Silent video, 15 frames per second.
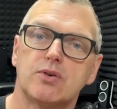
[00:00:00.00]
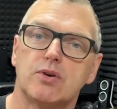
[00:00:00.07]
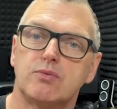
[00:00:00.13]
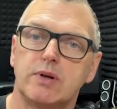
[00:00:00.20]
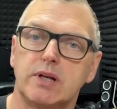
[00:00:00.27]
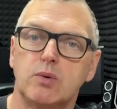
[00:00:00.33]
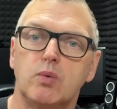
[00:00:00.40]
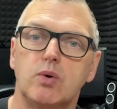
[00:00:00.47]
or
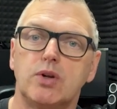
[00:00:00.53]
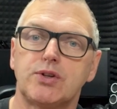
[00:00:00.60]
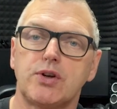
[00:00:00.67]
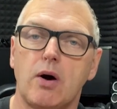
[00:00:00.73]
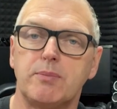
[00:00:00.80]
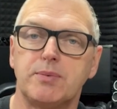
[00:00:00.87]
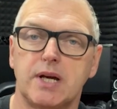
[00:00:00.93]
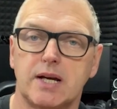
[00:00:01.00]
real world
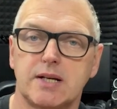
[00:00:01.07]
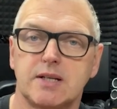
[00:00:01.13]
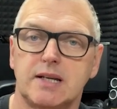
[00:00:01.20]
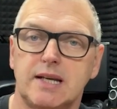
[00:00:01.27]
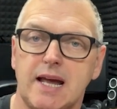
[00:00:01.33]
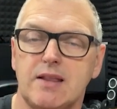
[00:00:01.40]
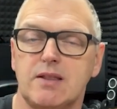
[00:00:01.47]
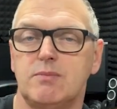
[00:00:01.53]
objects and
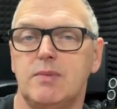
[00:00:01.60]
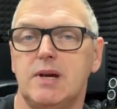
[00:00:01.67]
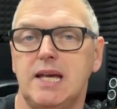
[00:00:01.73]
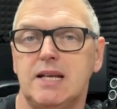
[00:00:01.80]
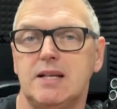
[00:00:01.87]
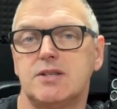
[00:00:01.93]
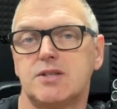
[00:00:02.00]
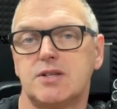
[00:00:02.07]
get them
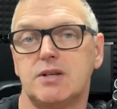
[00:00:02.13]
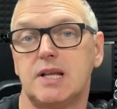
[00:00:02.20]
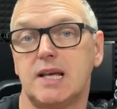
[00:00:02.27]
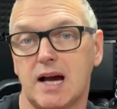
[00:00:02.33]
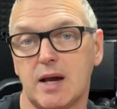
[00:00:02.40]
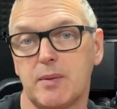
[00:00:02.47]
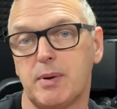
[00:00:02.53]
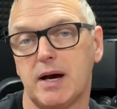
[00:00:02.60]
into the
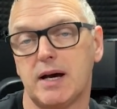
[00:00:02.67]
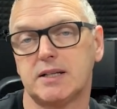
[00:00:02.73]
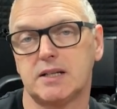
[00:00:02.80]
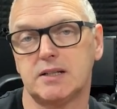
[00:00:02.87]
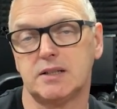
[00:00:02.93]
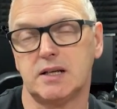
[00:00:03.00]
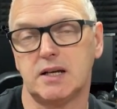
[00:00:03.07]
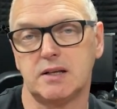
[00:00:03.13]
iPad and,